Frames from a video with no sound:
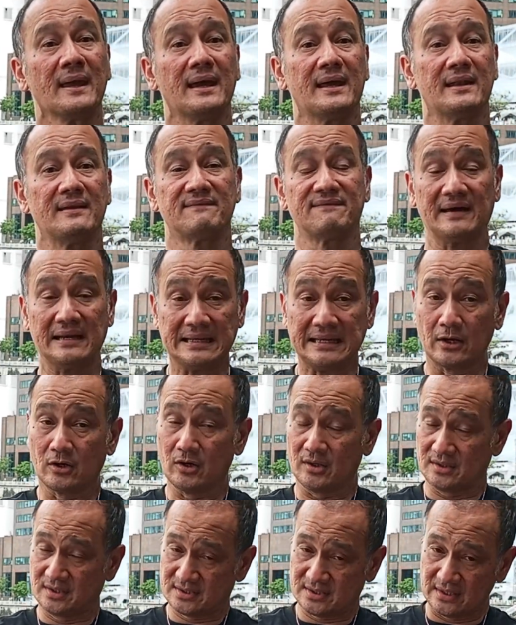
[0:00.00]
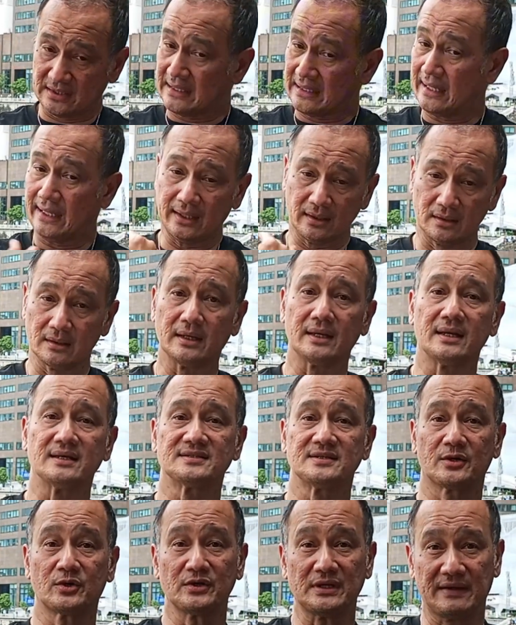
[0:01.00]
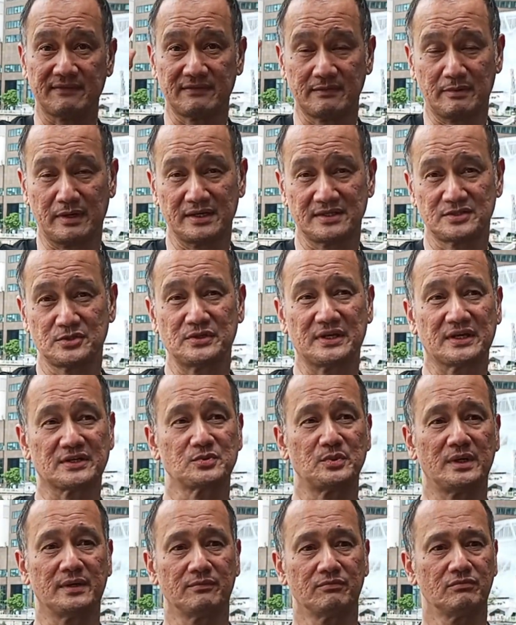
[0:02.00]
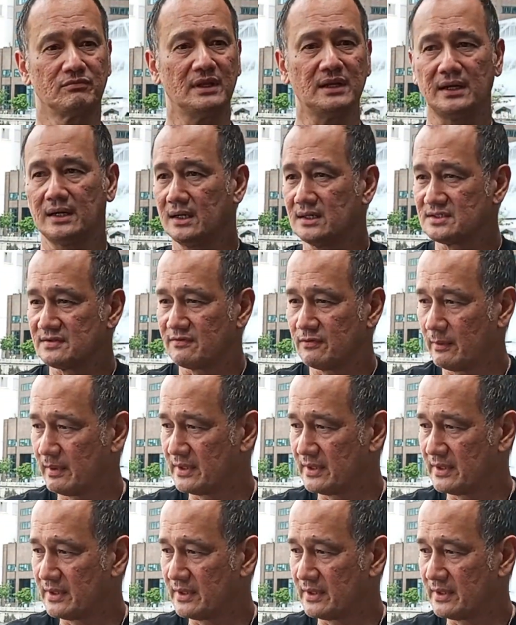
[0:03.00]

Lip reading: And then finally, I got this again. Then I said, "Good night, everybody. See you next week." Then I asked the